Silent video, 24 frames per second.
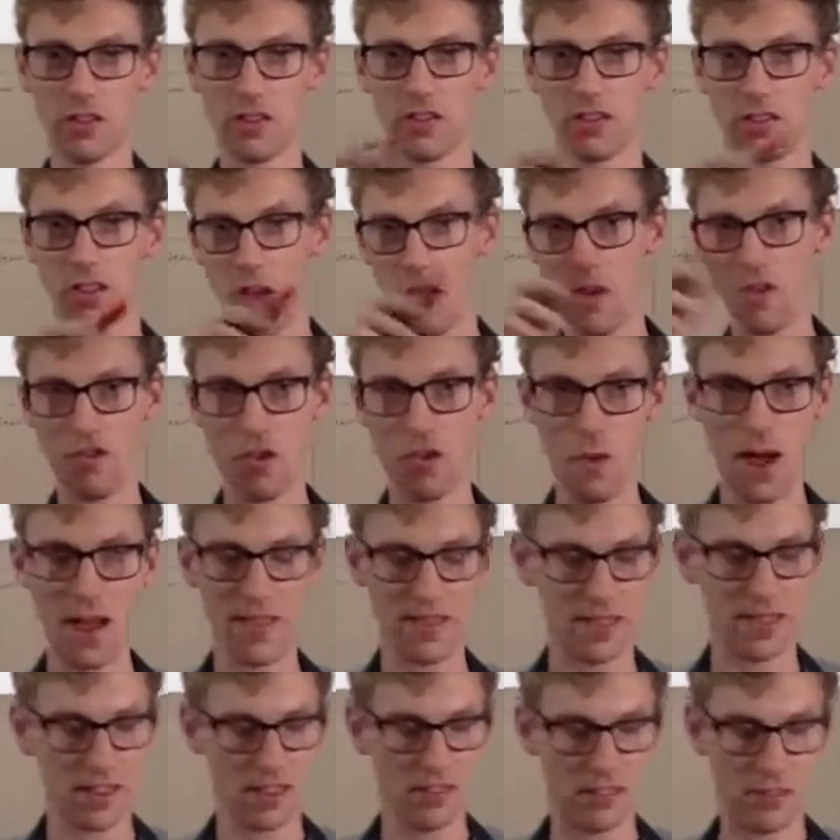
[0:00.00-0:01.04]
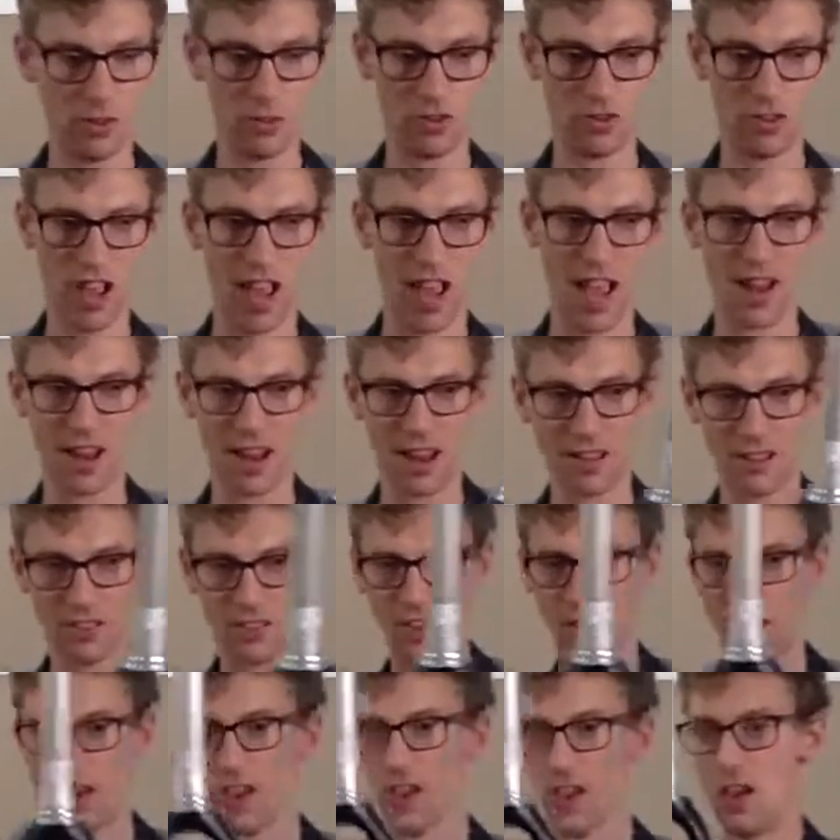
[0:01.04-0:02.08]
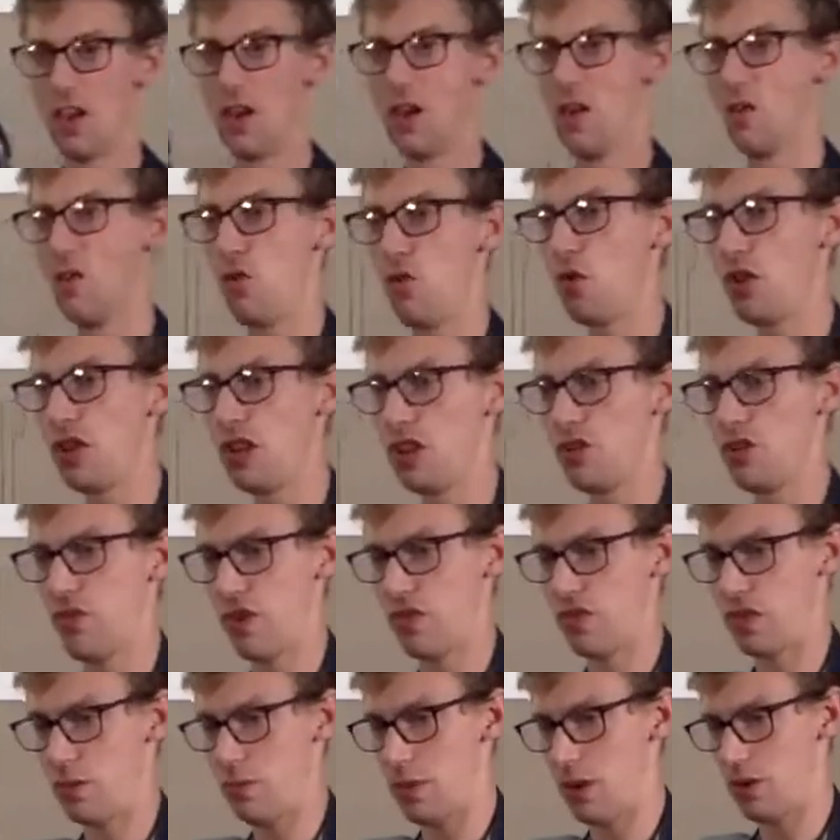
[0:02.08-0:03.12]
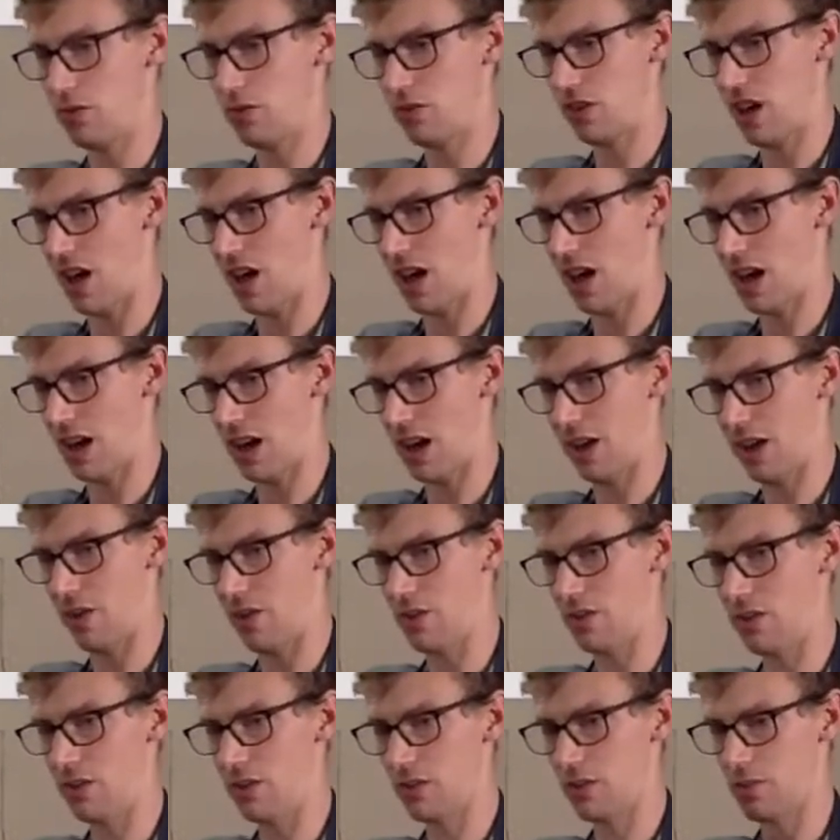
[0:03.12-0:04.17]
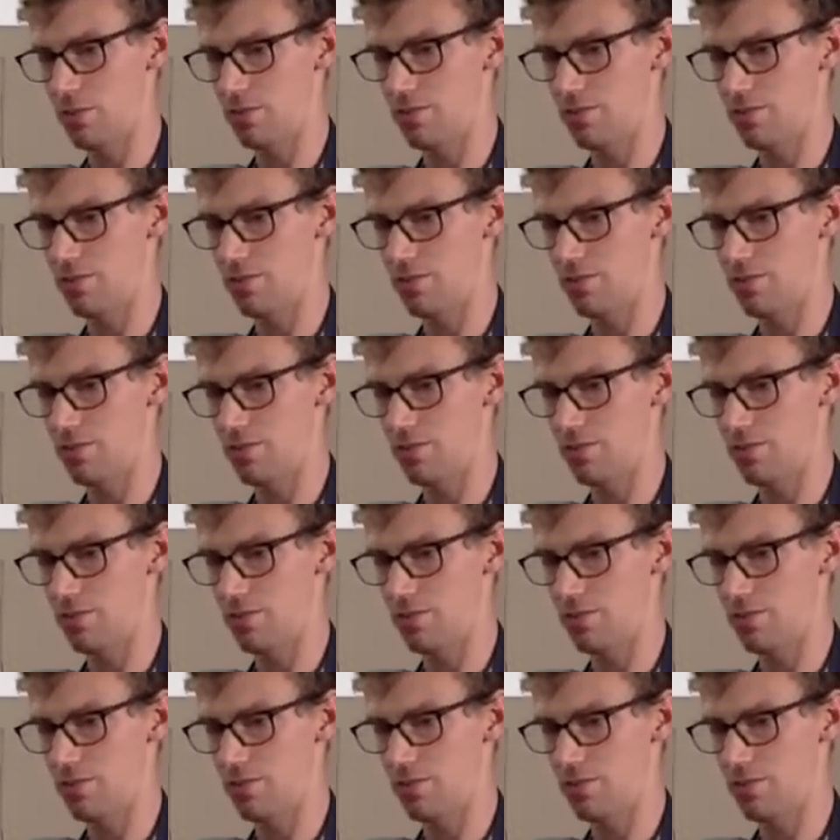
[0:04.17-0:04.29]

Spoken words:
So if you add this to a checklist, 40 to 50 mil tyre clearance.